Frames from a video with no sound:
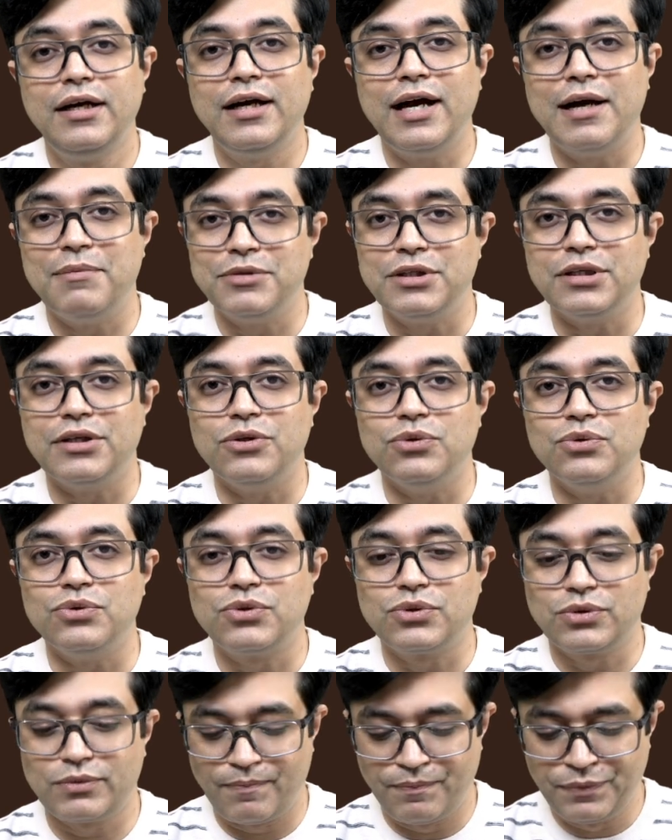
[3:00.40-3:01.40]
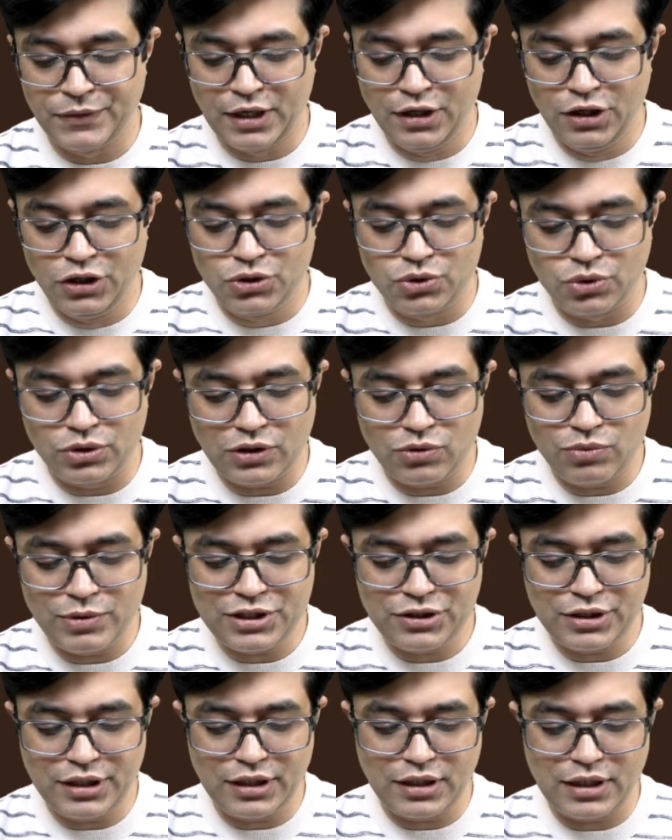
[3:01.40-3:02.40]
MCQs. So the
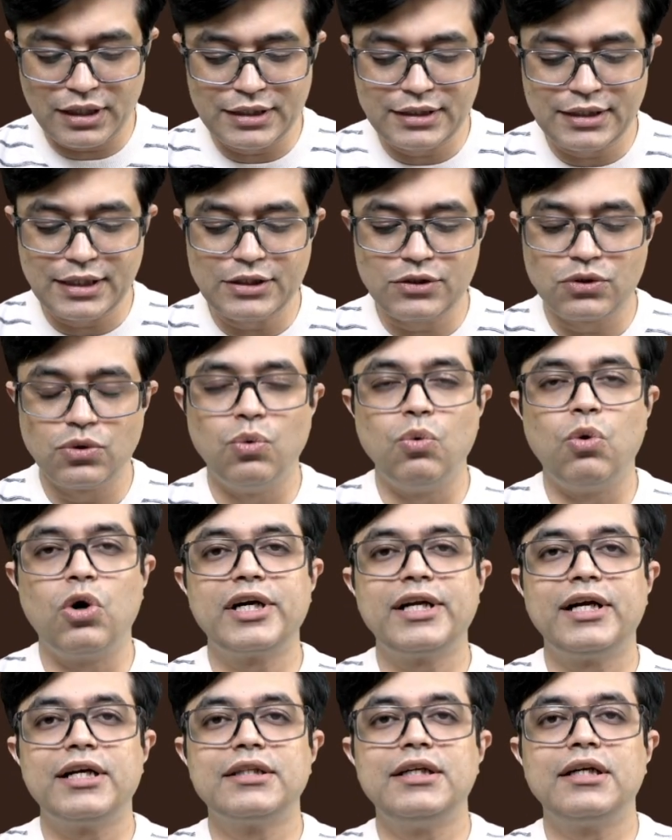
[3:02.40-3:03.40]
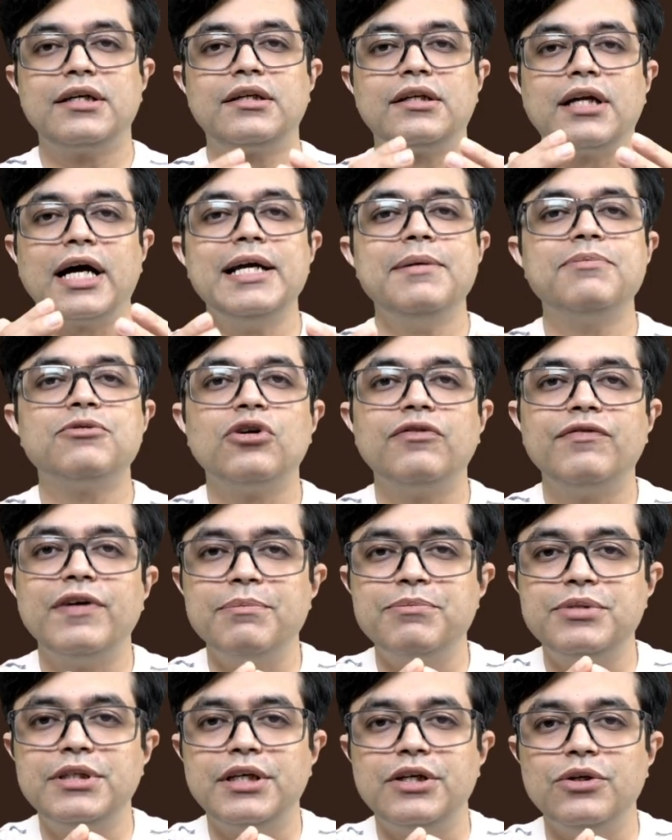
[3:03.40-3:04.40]
question arises, what are the types of
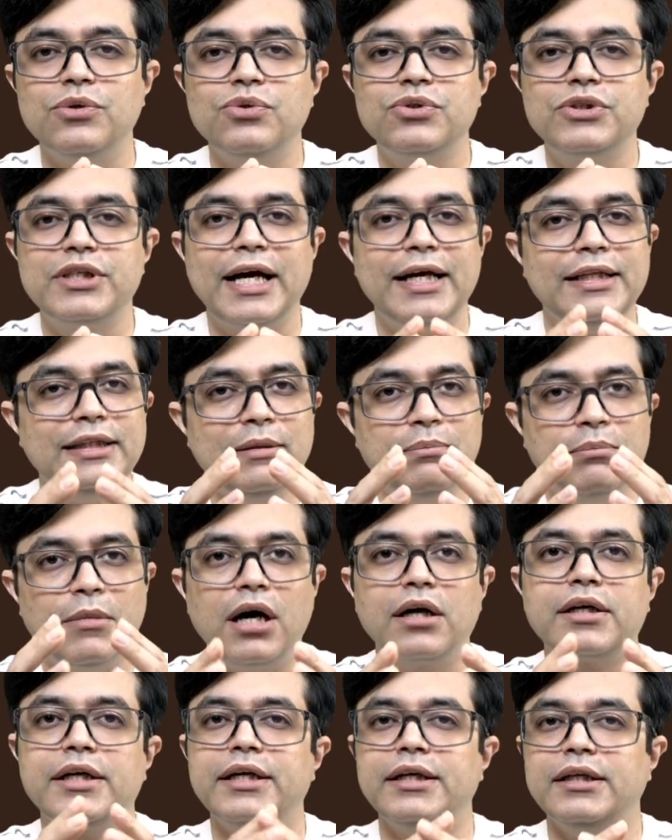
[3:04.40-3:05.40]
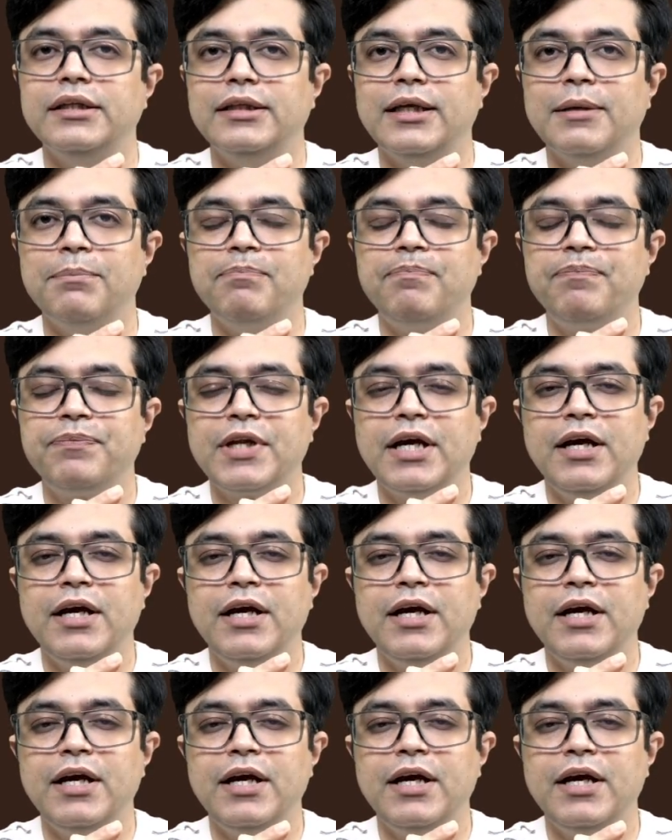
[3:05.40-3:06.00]
MCQs and the marking in them?